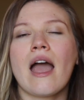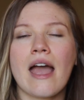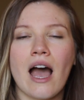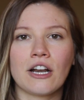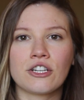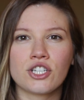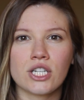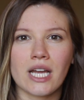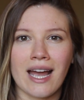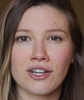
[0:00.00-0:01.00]
and
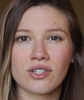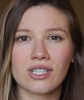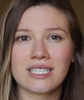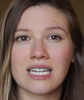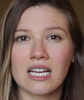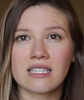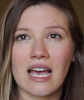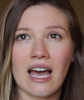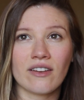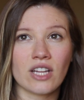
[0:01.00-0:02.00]
she actually does
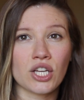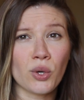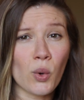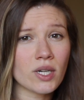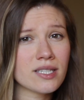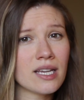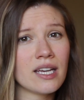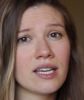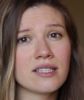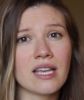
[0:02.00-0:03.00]
have like
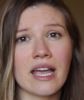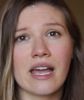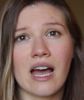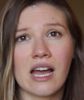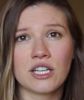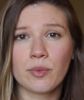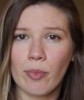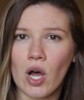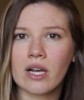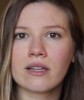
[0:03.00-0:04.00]
courses and
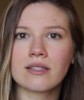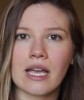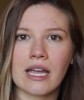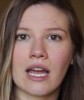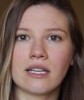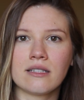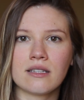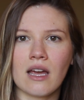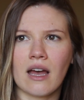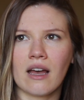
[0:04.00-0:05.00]
books
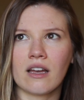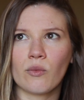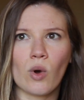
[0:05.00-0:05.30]
and uh,